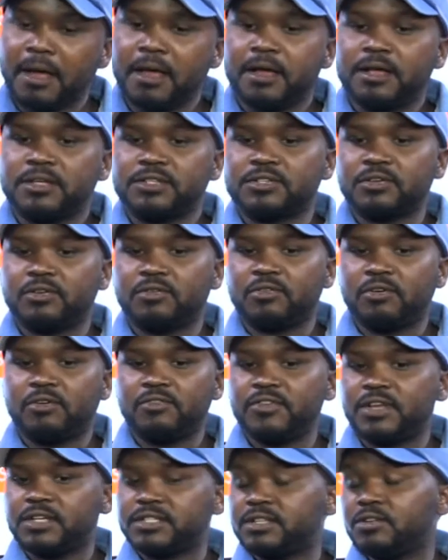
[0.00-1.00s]
So
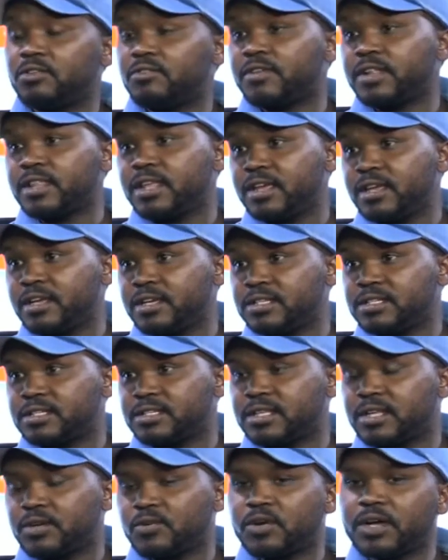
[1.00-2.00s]
obviously over the years, the
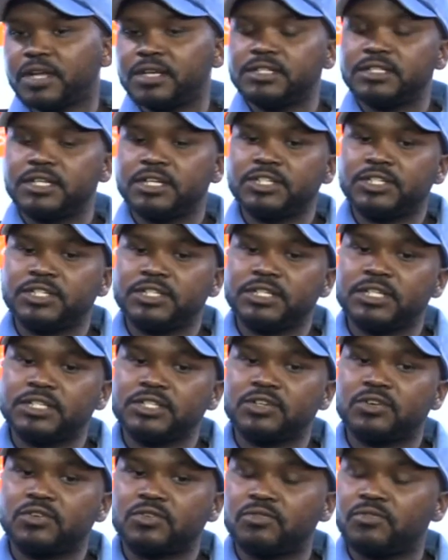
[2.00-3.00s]
organization has
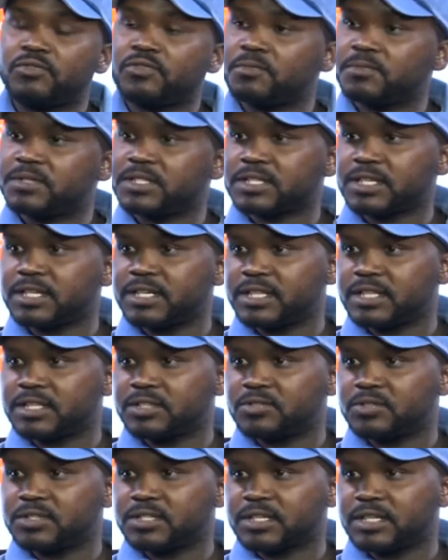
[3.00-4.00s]
grew from strength to
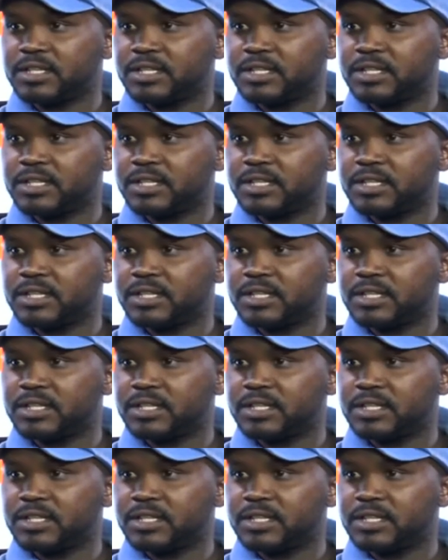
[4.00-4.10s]
strength.